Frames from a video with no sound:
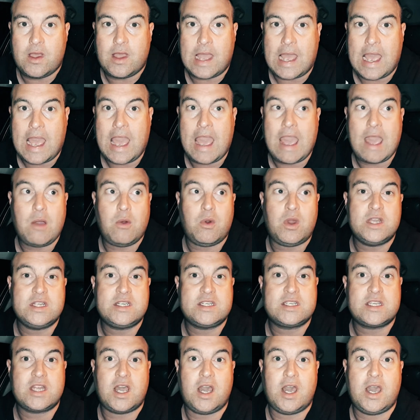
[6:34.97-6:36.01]
how I
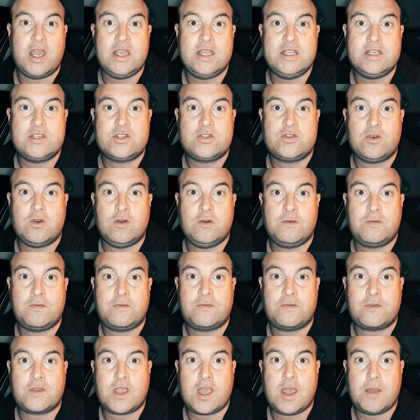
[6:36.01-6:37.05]
started sort of
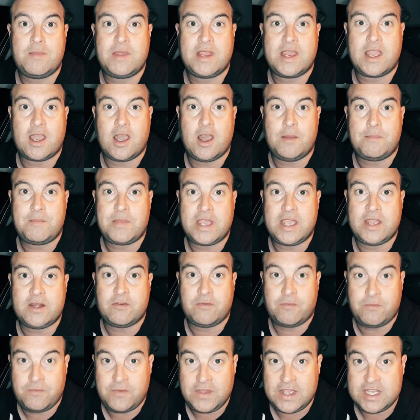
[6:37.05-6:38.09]
coming up here to
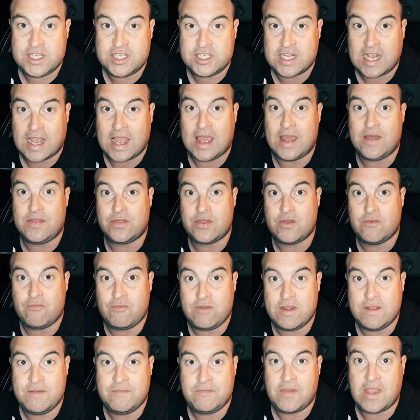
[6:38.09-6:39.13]
fish at the
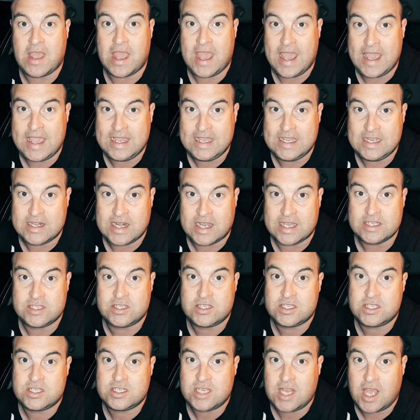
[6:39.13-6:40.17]
River Adur.
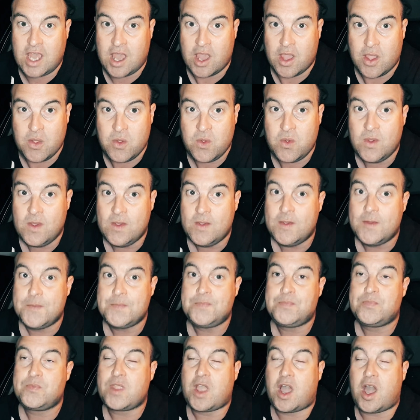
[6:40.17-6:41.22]
So
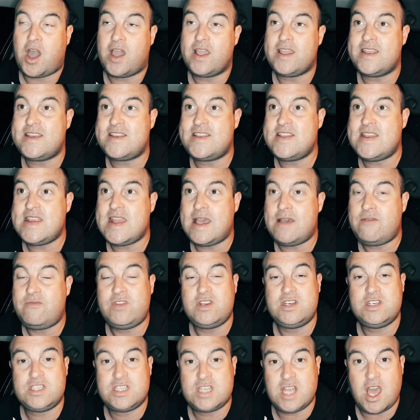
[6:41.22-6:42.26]
I had never
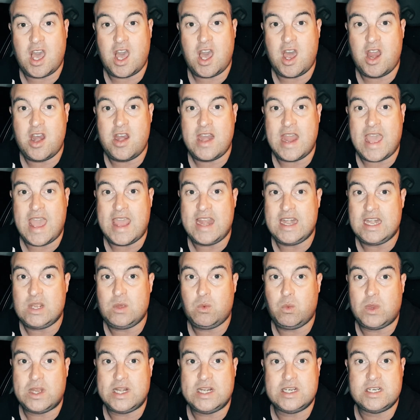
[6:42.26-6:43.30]
done any
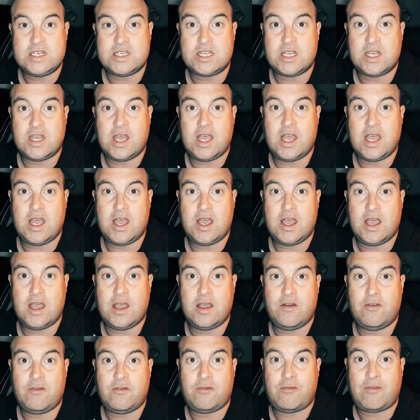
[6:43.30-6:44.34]
winter
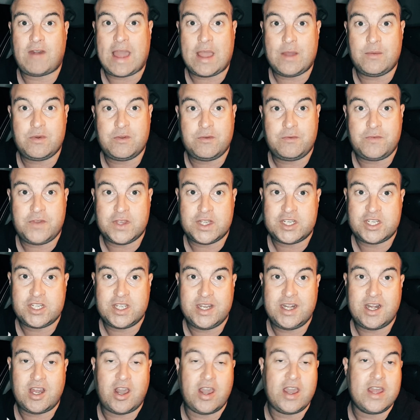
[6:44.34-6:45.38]
flounder
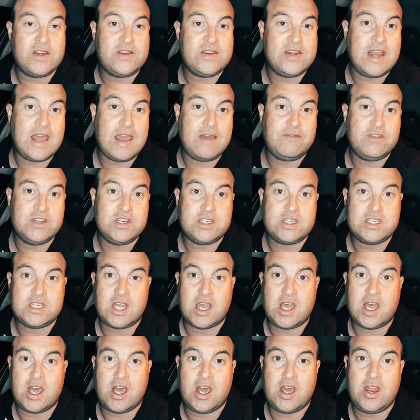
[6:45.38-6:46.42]
fishing. I had never
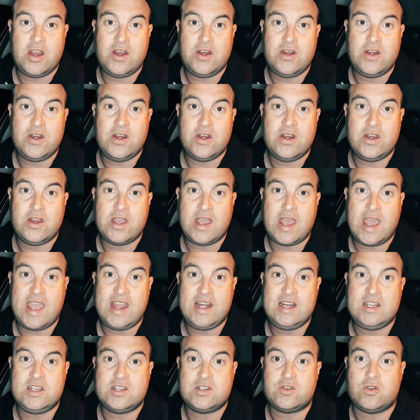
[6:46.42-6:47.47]
done
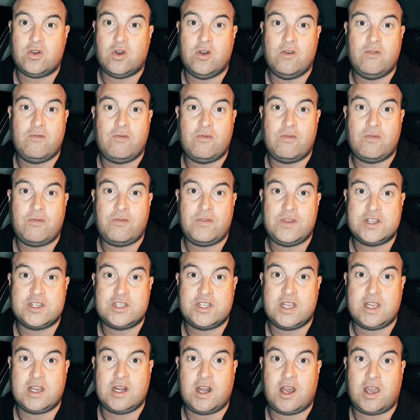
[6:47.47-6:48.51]
any sort of
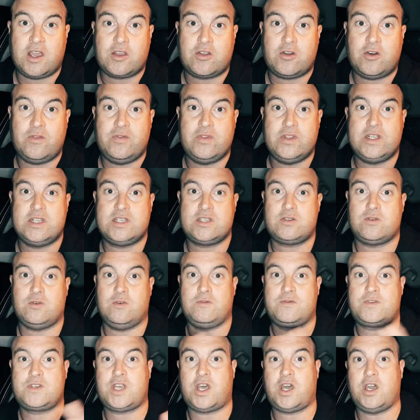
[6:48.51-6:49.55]
fishing like on these
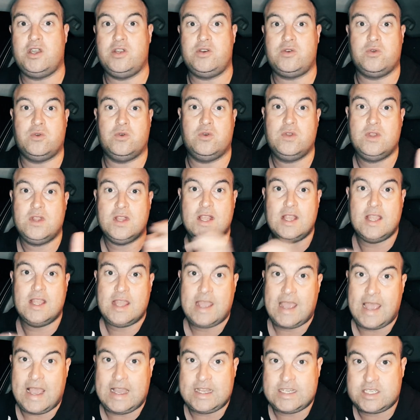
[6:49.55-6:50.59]
sort of tidal
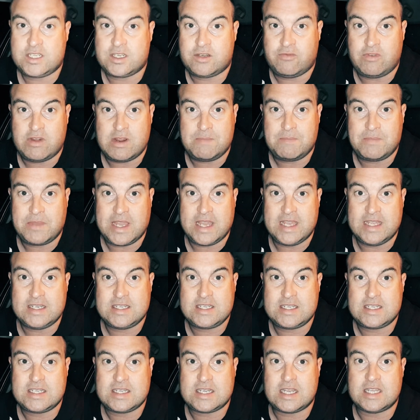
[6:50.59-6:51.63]
estuary
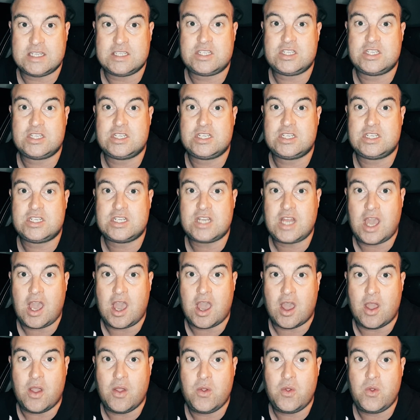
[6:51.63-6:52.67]
bits.
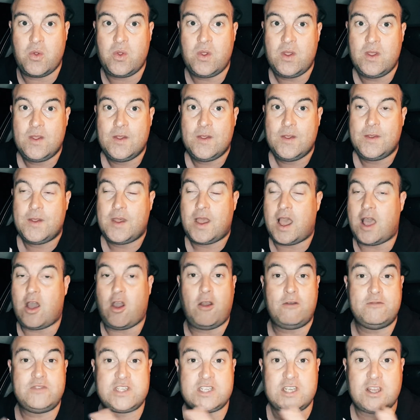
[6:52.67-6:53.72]
So
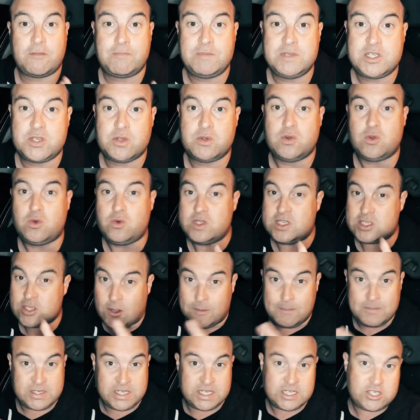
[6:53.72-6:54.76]
obviously I've been doing all these
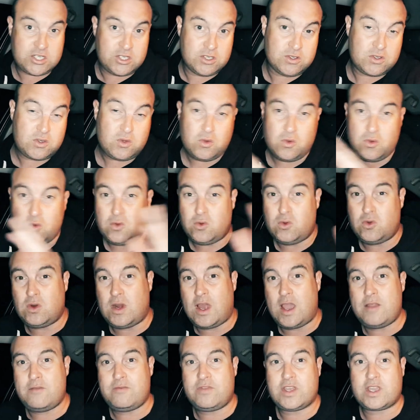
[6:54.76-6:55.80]
competitions all
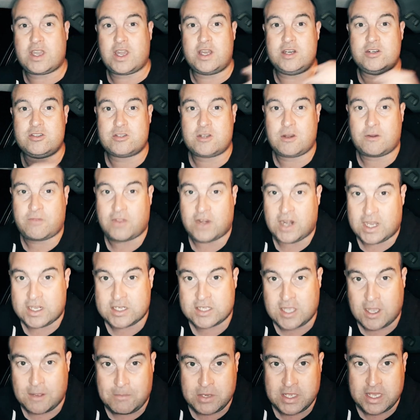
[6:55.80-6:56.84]
over the country for the last
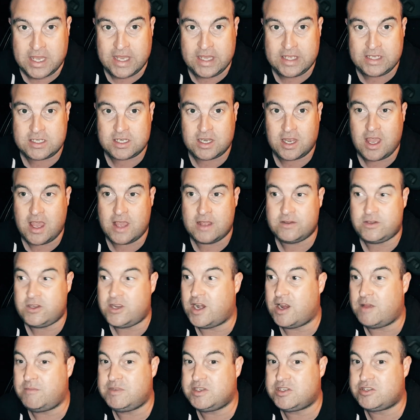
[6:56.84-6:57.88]
couple of years. You
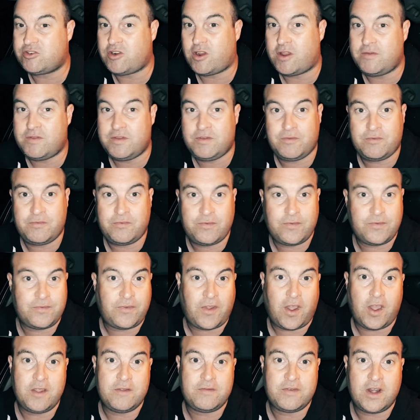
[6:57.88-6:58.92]
know, I've been driving
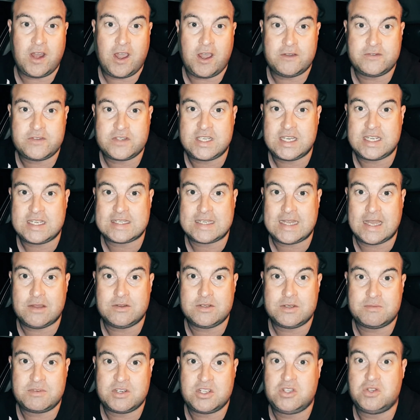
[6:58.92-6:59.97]
5.5-6
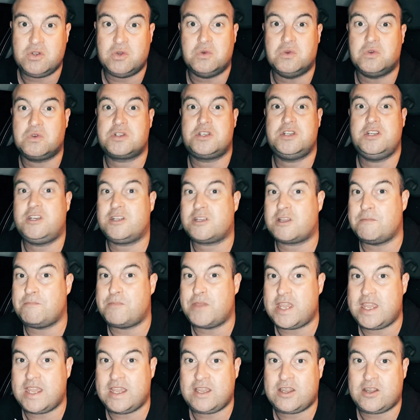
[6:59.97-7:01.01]
hours up to Yorkshire to
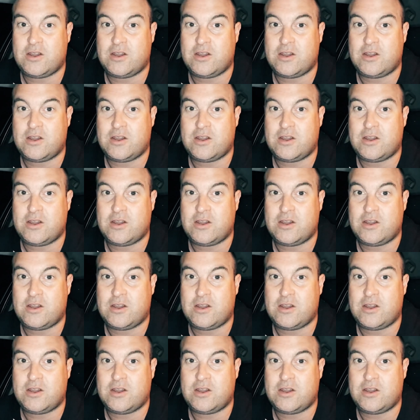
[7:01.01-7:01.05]
compete in